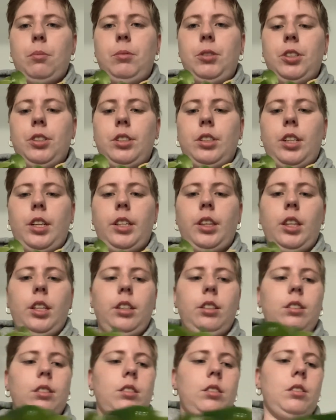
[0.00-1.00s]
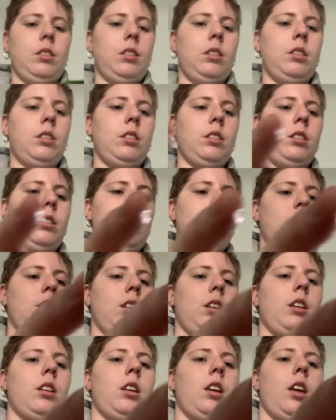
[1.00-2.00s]
just like this.
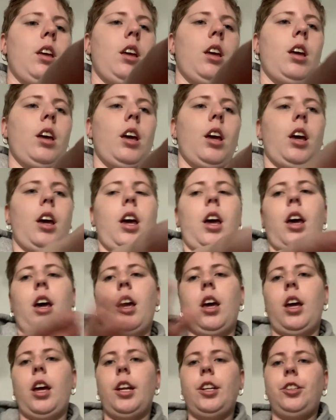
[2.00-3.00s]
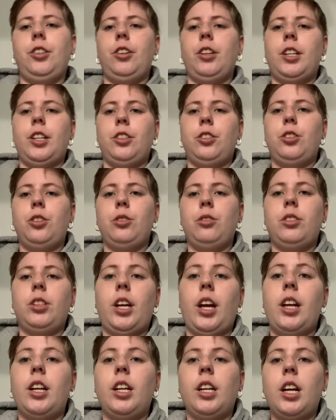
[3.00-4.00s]
And you can choose
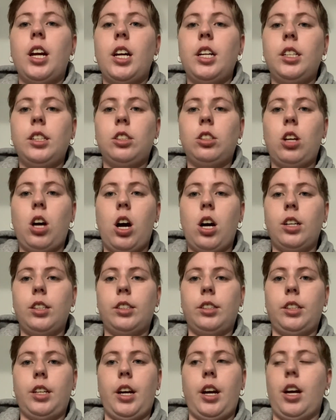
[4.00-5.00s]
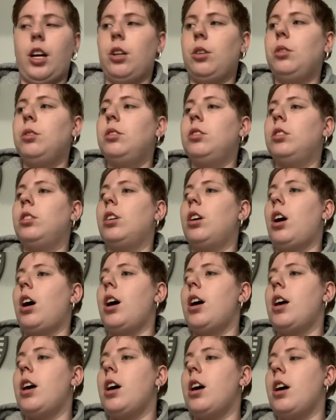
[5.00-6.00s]
any kind of sauce now
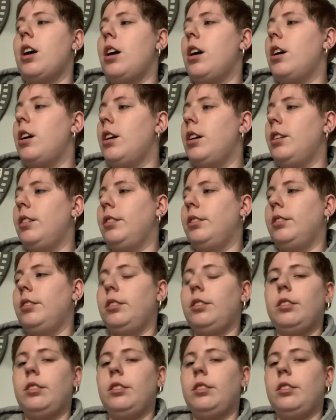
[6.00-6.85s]
and